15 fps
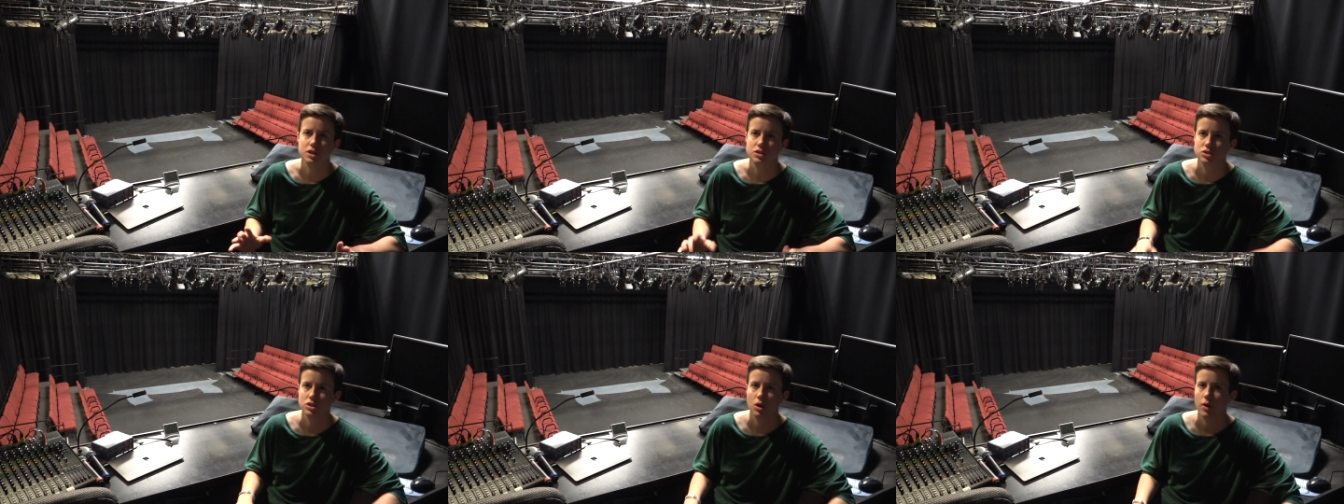
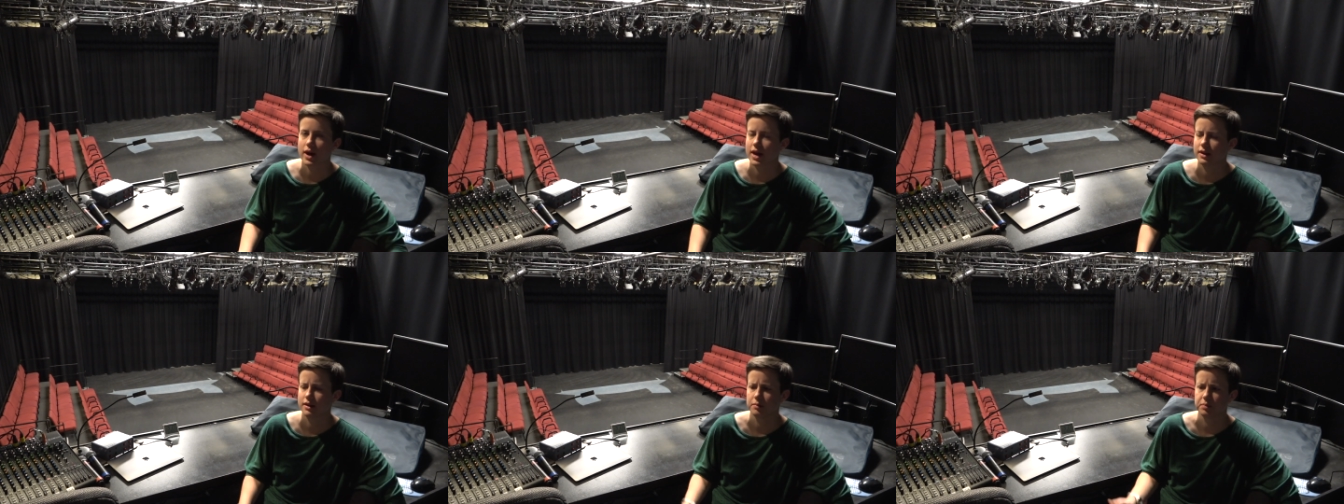and so I
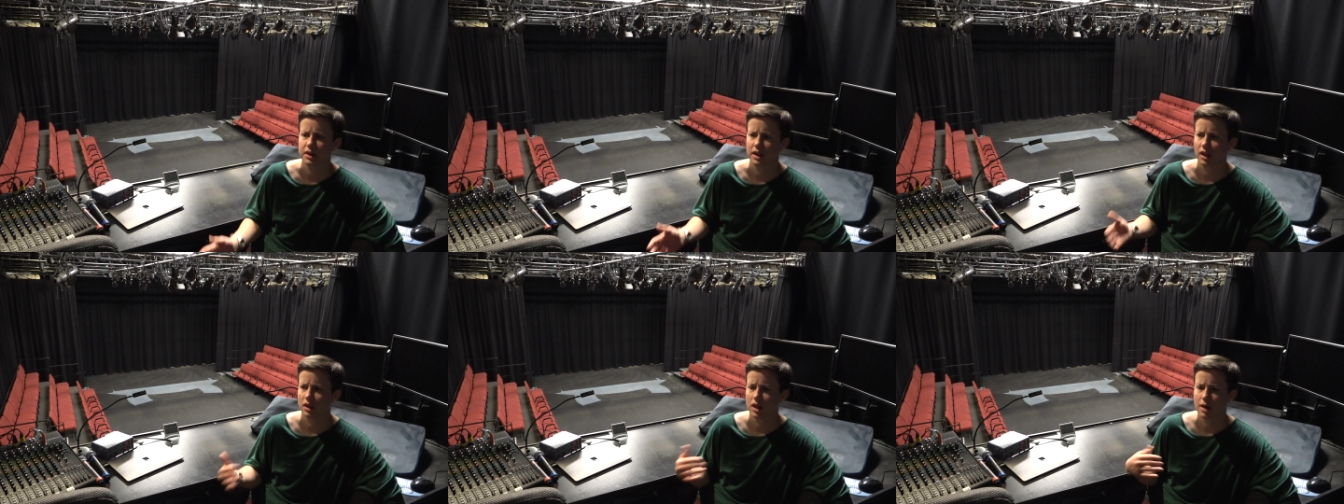ended up
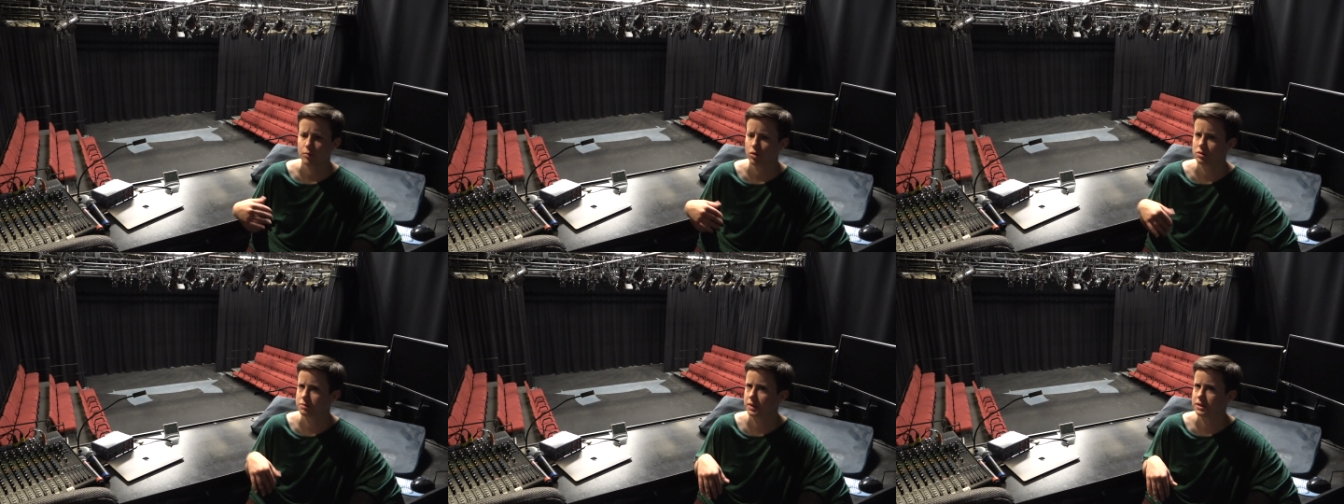getting a lot
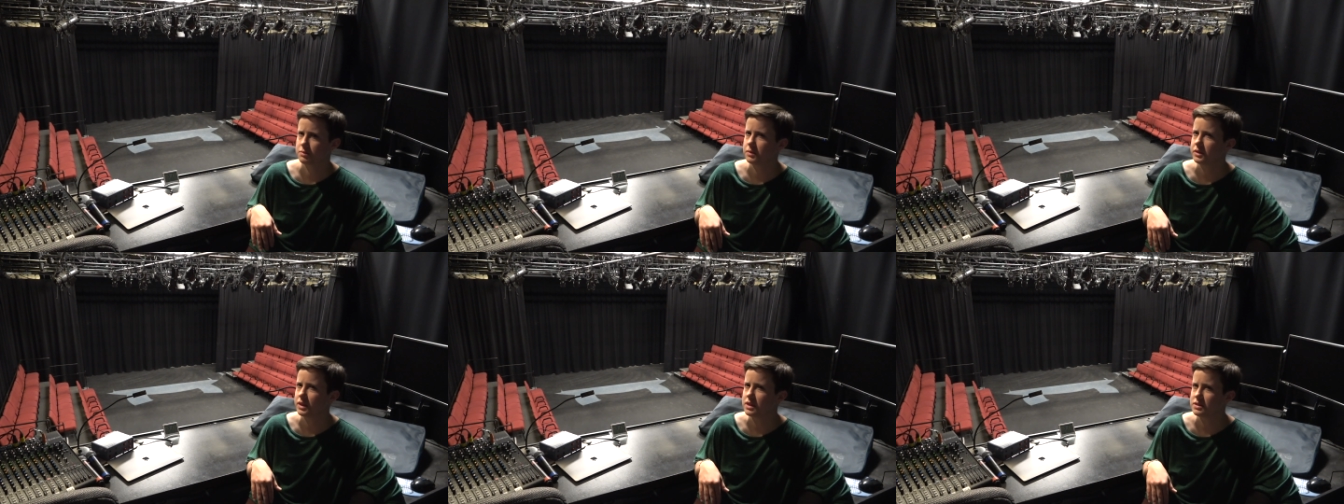more
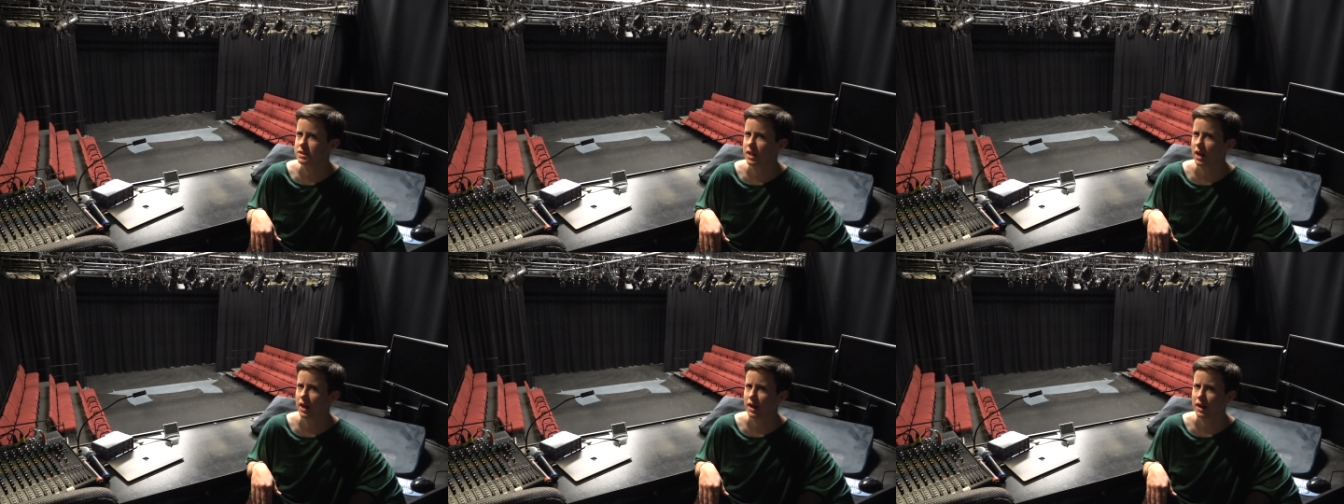responsibilities
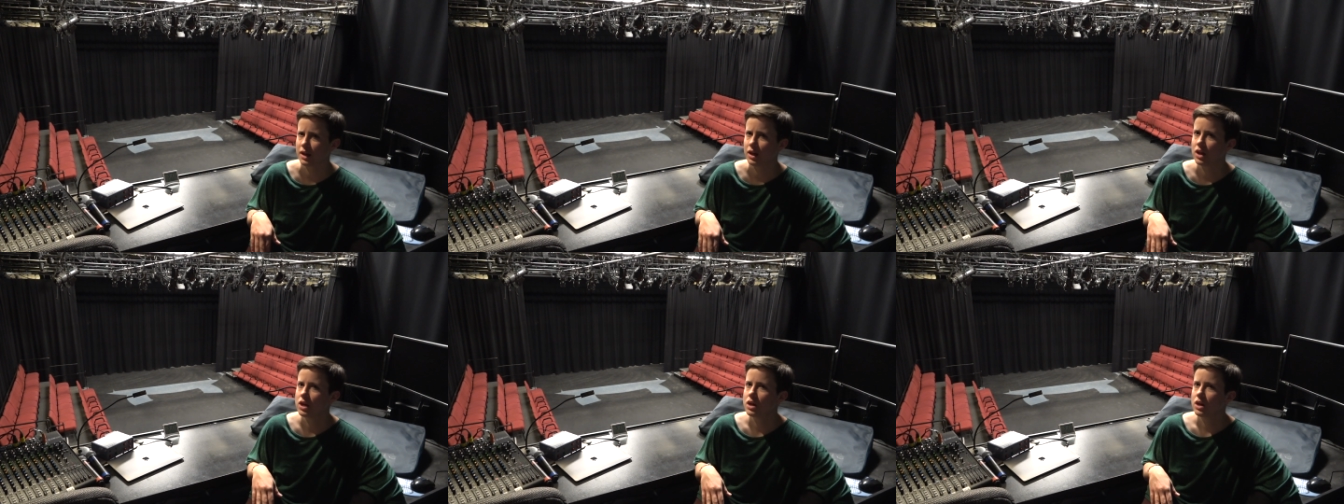than I
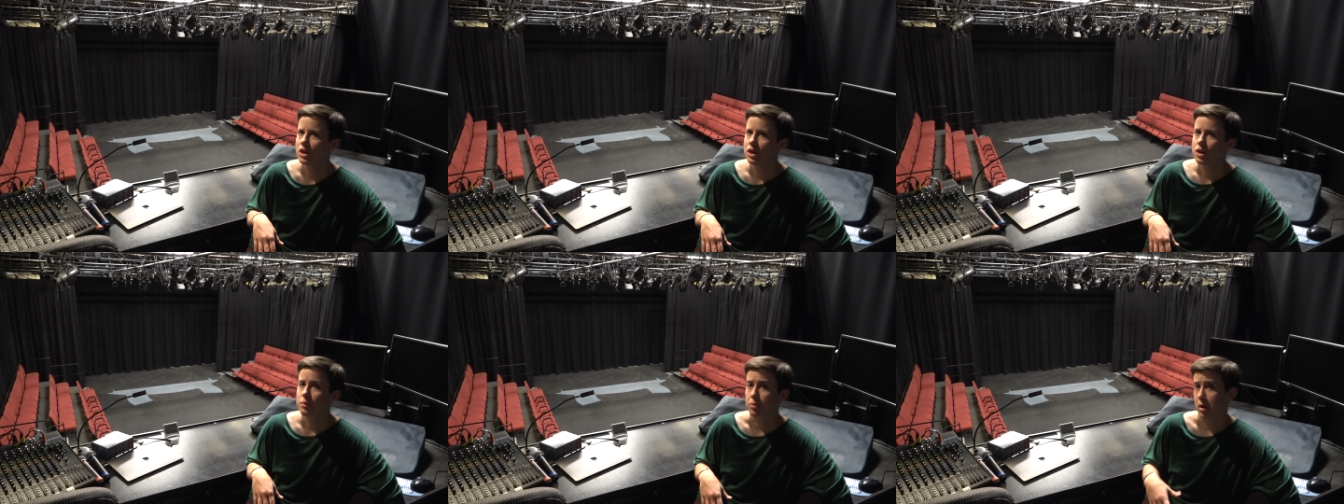
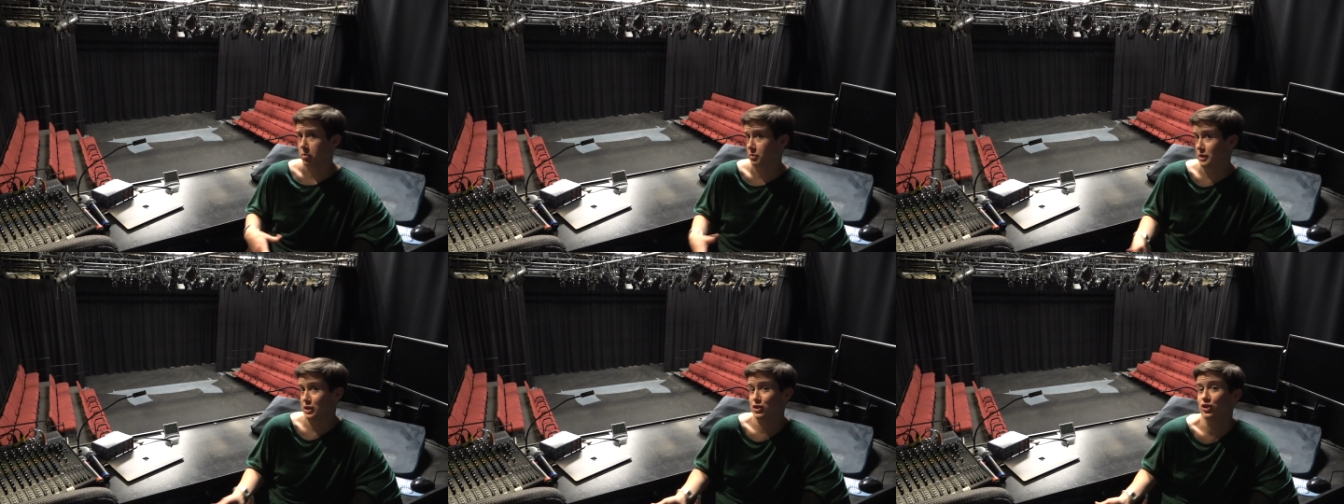
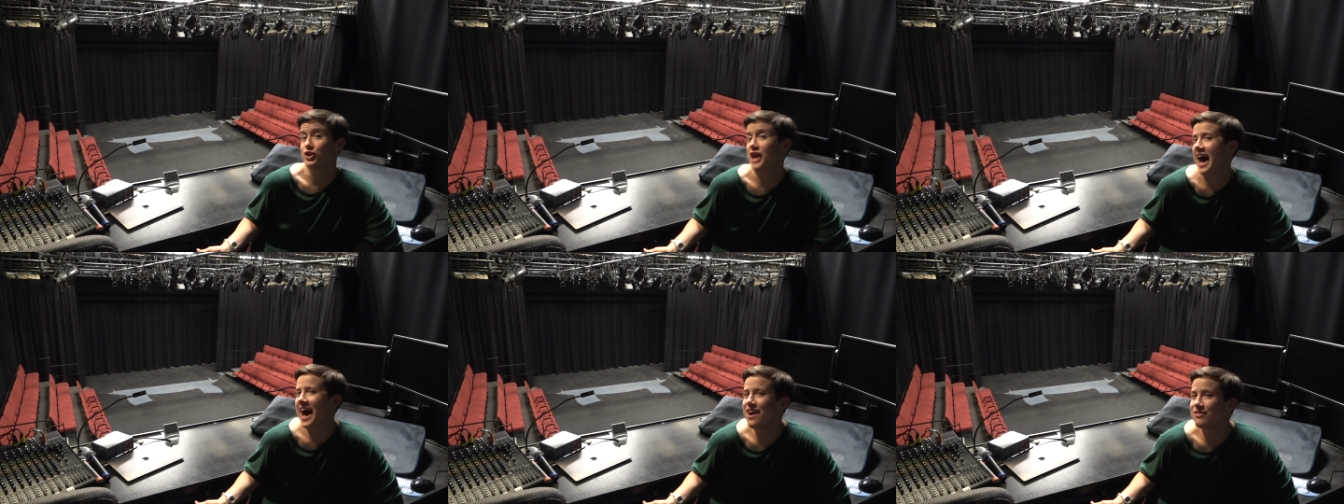probably should
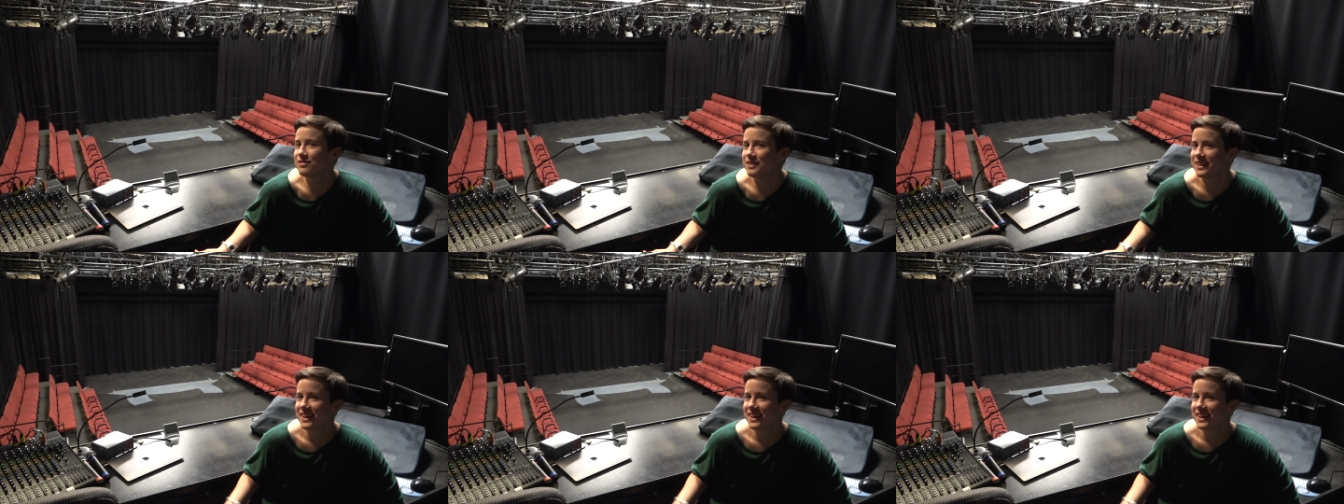have.